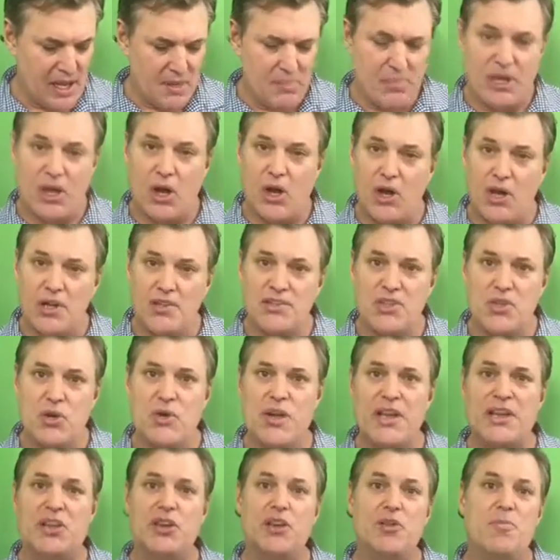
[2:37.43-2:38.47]
But also
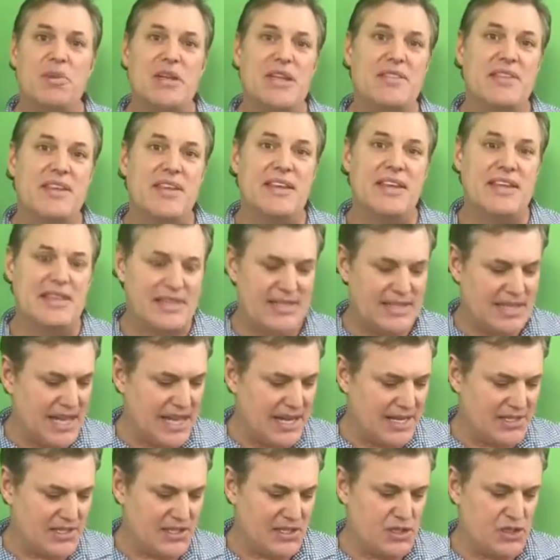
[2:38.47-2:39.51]
it could be the
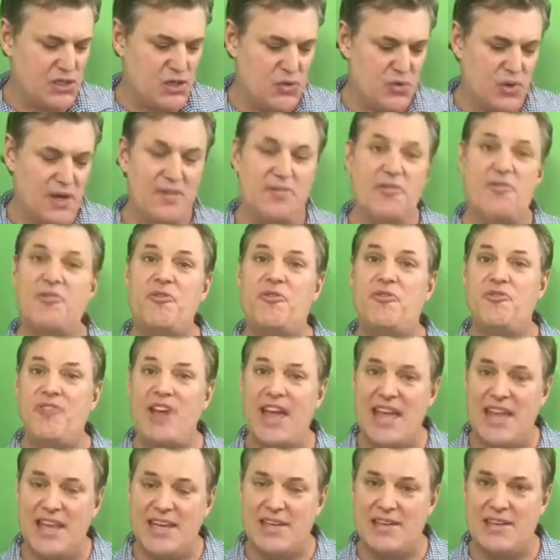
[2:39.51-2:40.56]
intent to
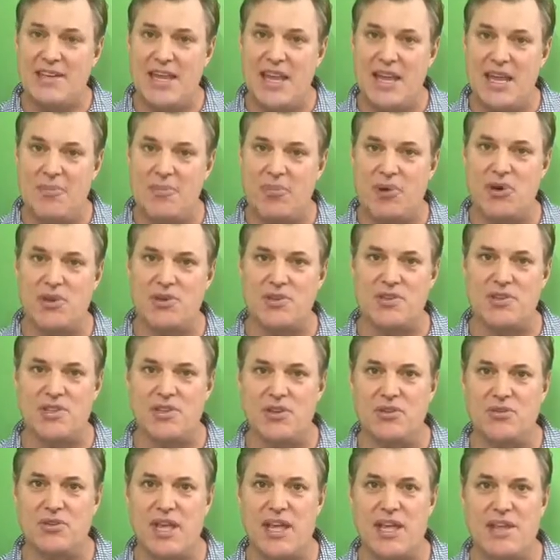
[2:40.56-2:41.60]
offend a person,
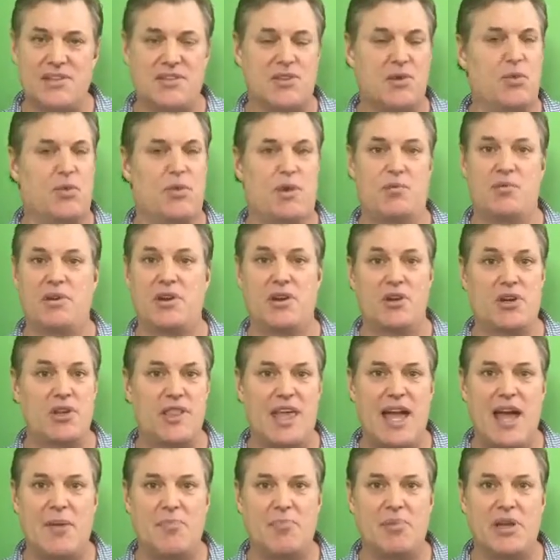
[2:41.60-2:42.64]
okay? So what could
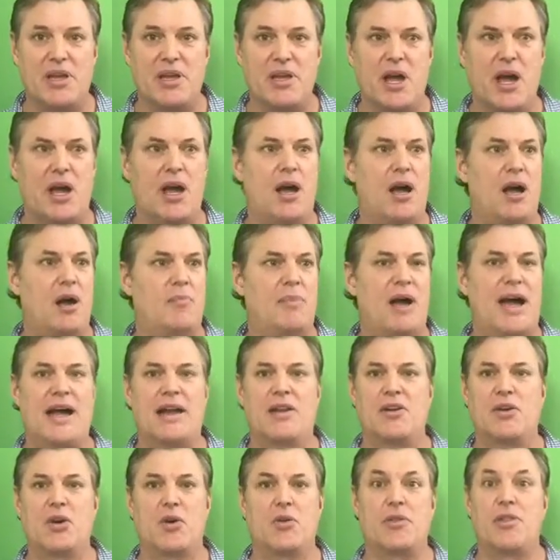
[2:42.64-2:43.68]
that be? I
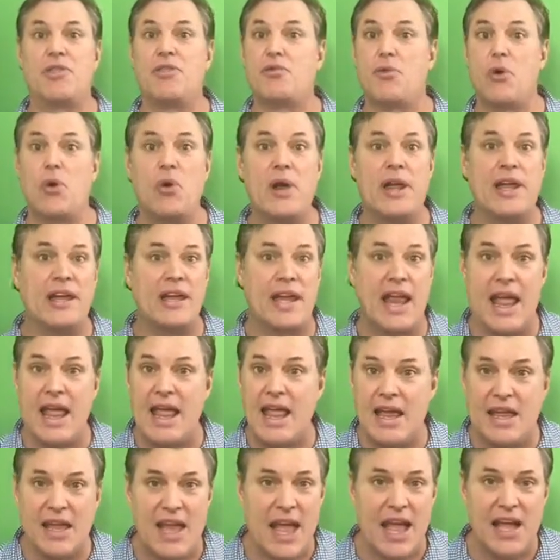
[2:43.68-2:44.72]
don't know, throwing an
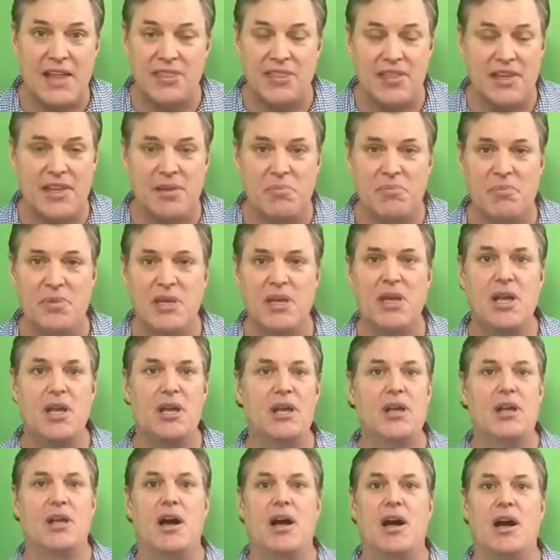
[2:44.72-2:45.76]
egg at them,
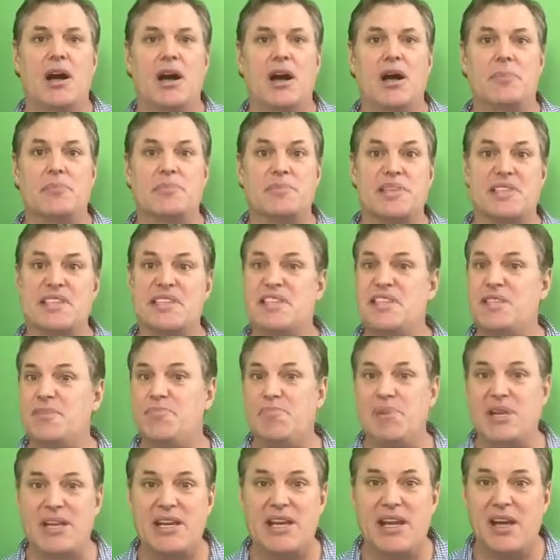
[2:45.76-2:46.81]

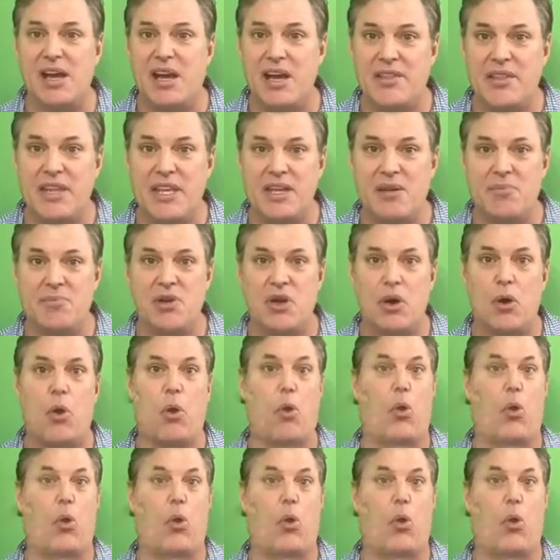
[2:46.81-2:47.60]
spitting on them,